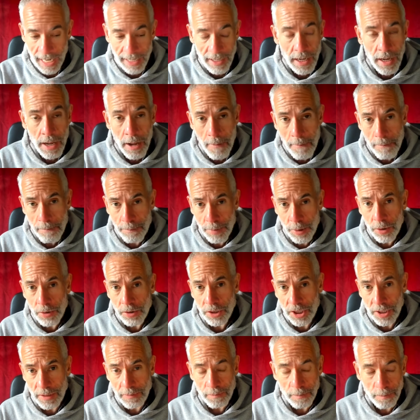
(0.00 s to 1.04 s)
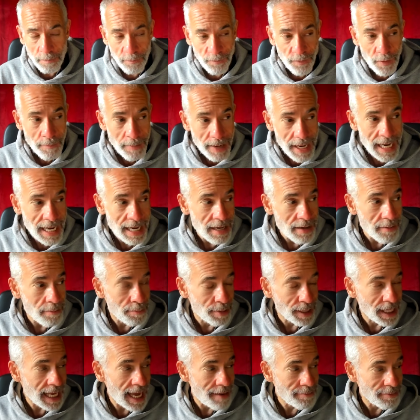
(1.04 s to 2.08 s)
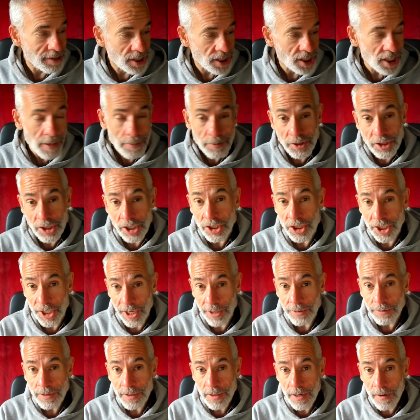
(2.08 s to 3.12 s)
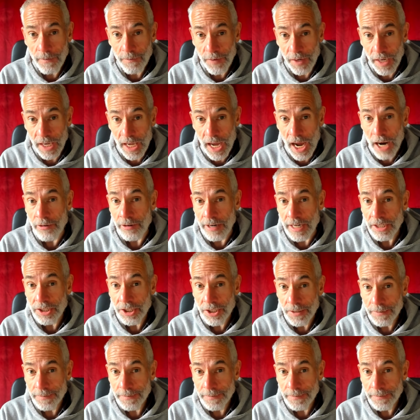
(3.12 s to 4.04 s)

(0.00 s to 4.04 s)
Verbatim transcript: And booze, for me, became a substitute for courage.